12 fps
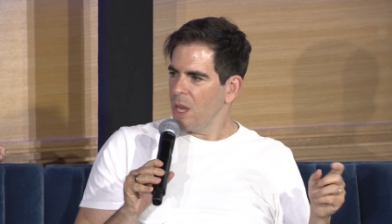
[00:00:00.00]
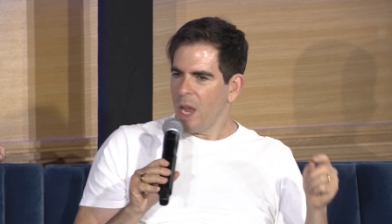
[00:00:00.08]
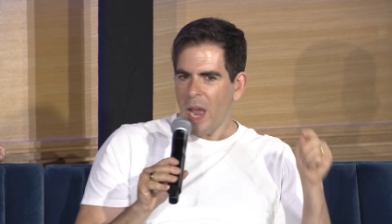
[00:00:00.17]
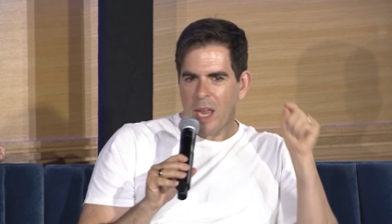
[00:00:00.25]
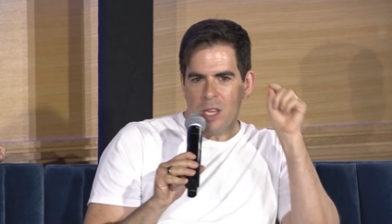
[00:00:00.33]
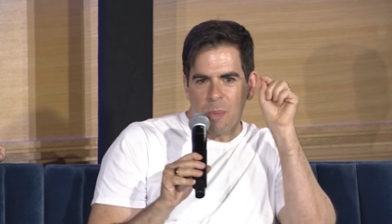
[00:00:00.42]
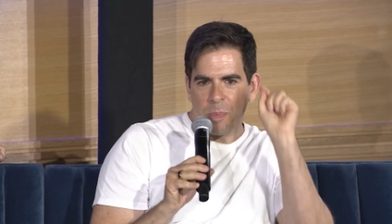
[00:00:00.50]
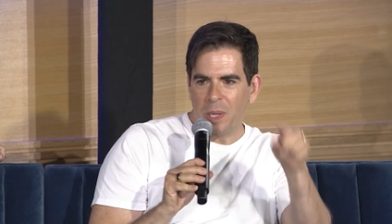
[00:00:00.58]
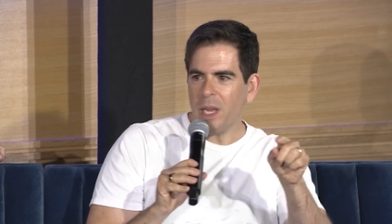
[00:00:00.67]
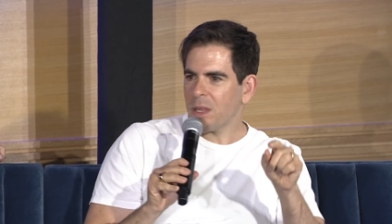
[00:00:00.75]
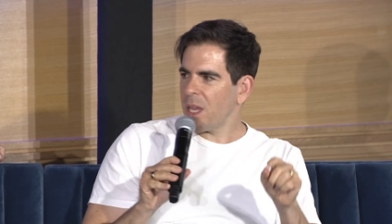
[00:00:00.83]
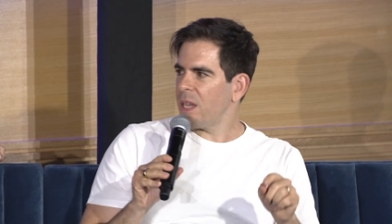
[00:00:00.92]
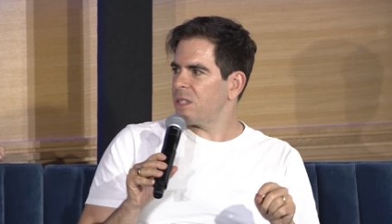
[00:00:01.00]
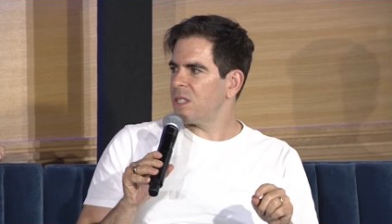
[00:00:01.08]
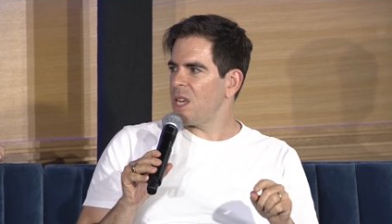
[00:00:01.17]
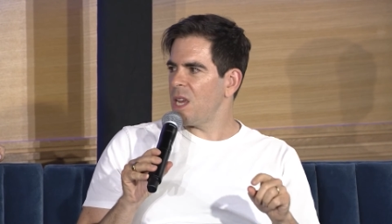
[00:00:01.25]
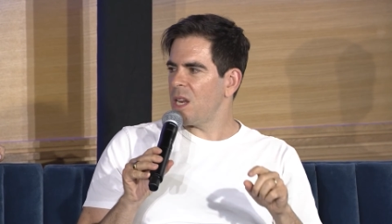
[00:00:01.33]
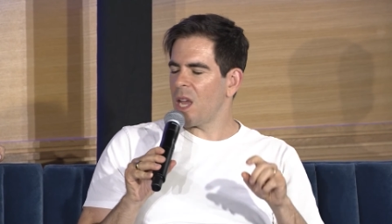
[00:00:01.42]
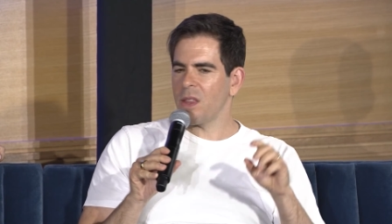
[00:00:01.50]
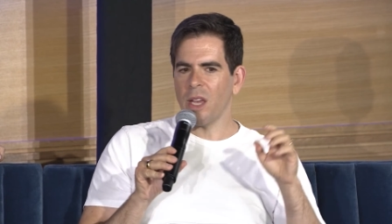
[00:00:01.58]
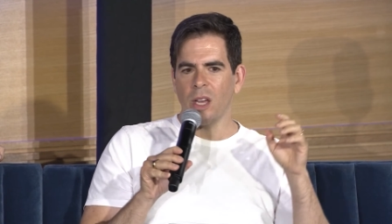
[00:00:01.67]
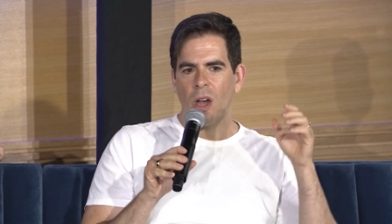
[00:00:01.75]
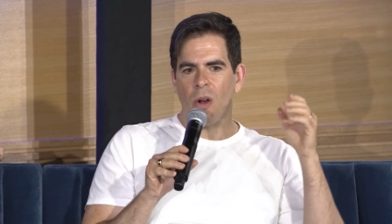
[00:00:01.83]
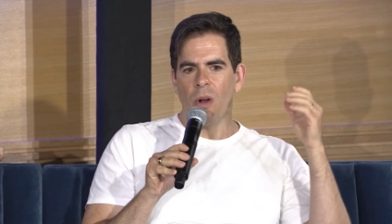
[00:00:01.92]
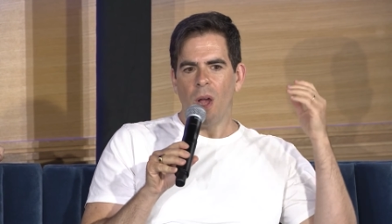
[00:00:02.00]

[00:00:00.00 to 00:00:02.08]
And you plant that seed and they go,